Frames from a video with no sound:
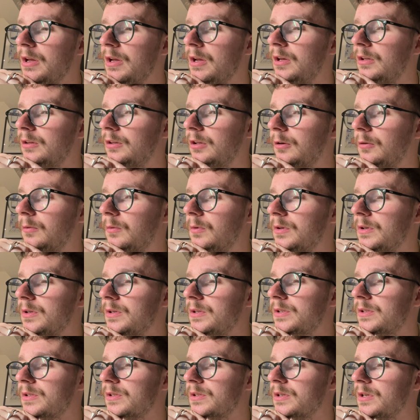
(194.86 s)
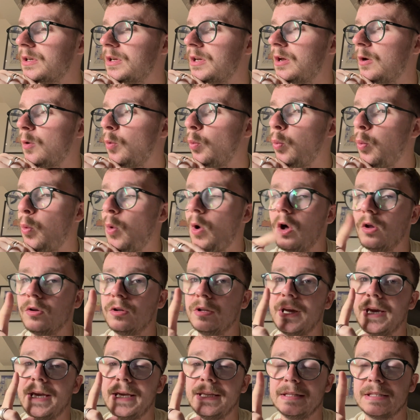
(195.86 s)
There was
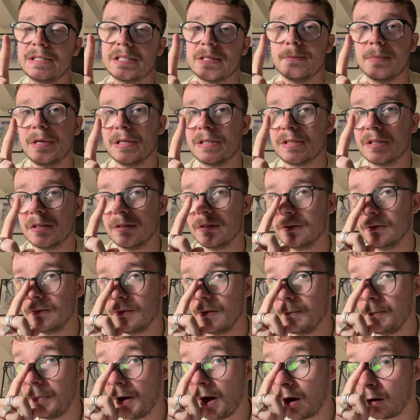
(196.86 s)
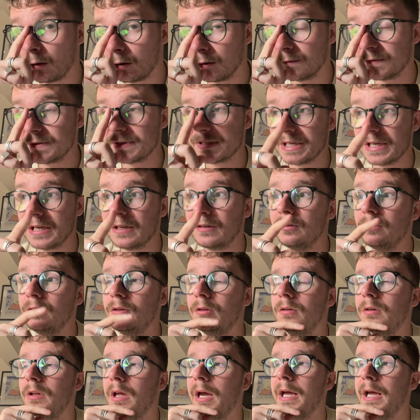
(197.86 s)
one intermittent bar of signal,